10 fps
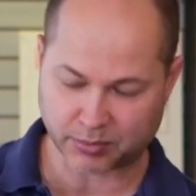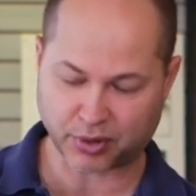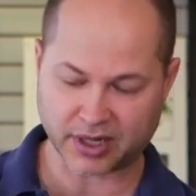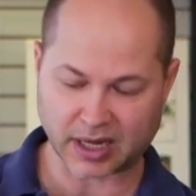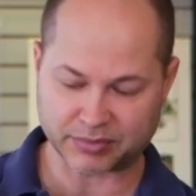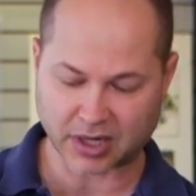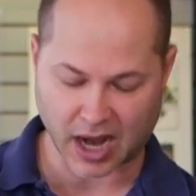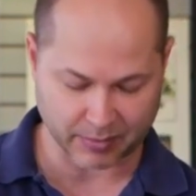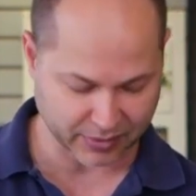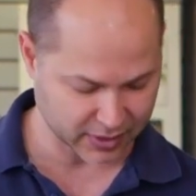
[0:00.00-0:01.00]
you're putting up
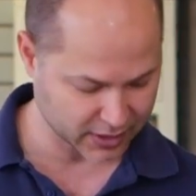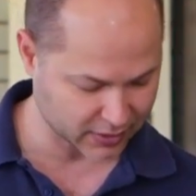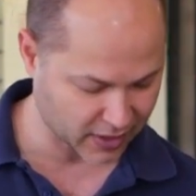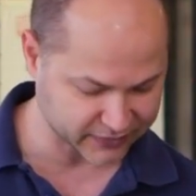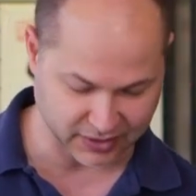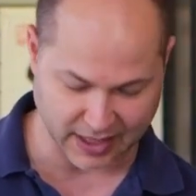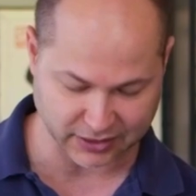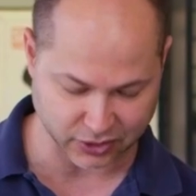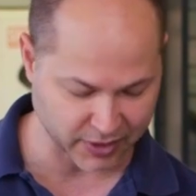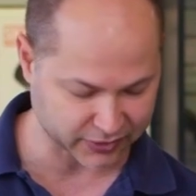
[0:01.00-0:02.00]
top. Uh, obviously that's
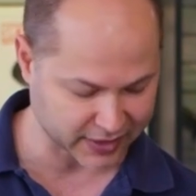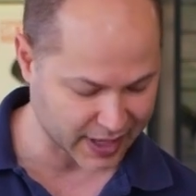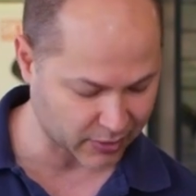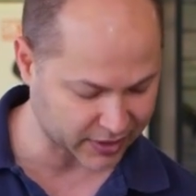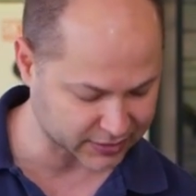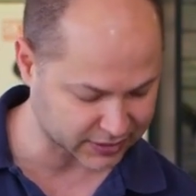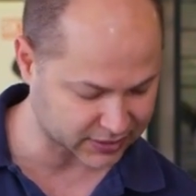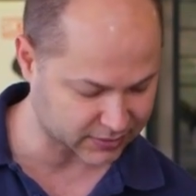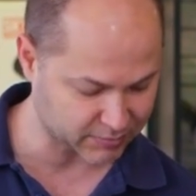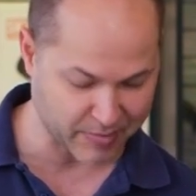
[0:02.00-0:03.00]
too much right now because
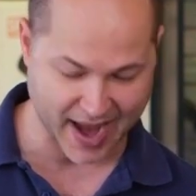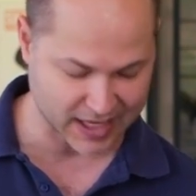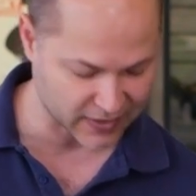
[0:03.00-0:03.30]
it's back